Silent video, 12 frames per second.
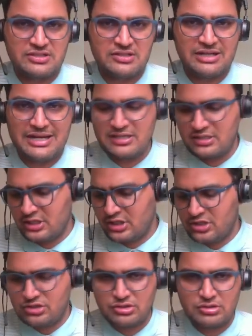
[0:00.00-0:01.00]
right?
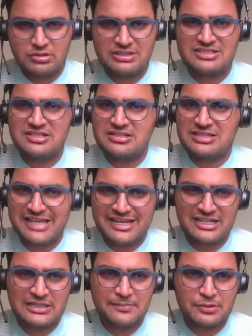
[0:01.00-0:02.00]
So this is the
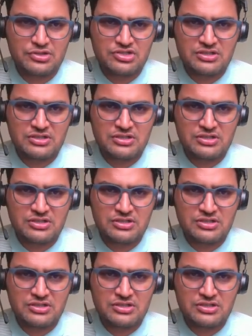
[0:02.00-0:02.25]
second approach.